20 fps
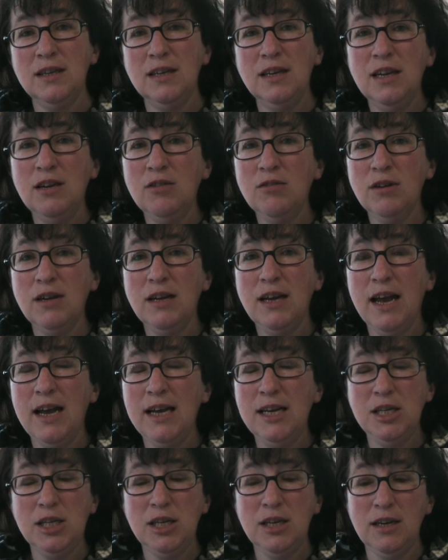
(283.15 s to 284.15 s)
and
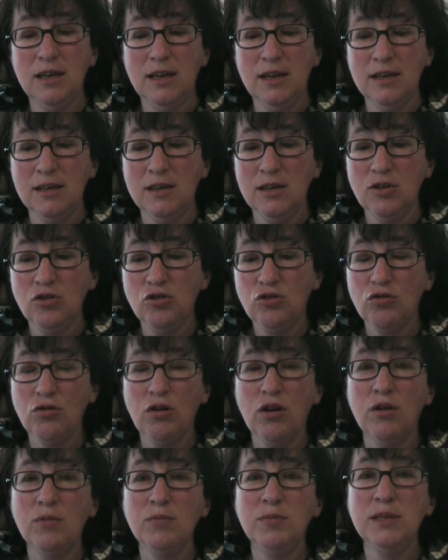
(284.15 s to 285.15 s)
irrigation and
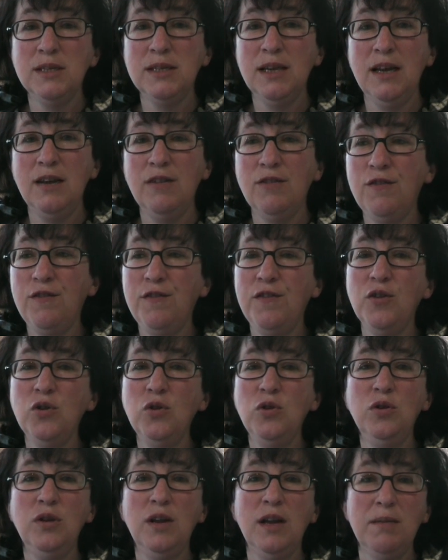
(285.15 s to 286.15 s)
crops and
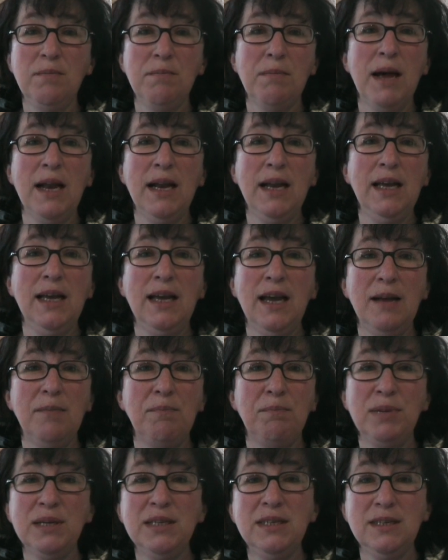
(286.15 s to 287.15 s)
food and money
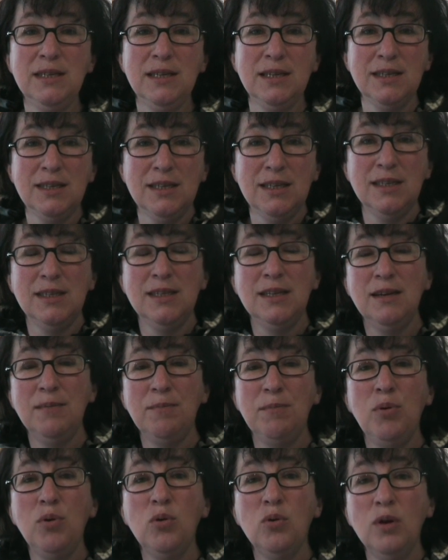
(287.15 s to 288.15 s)
and businesses and
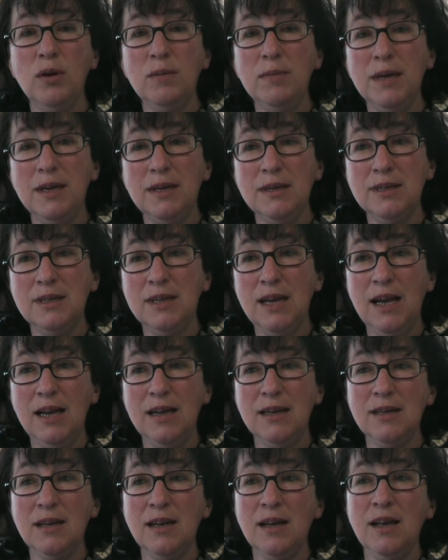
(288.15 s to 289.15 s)
employment,
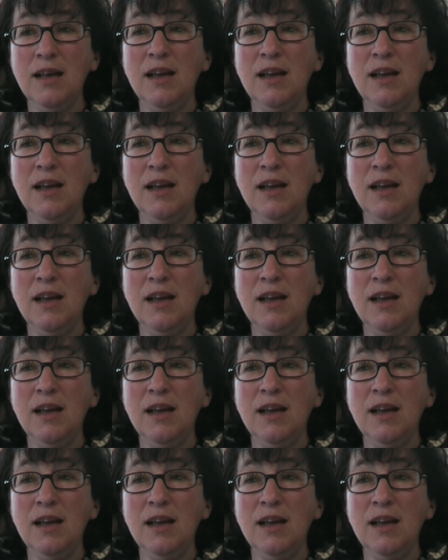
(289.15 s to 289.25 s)
and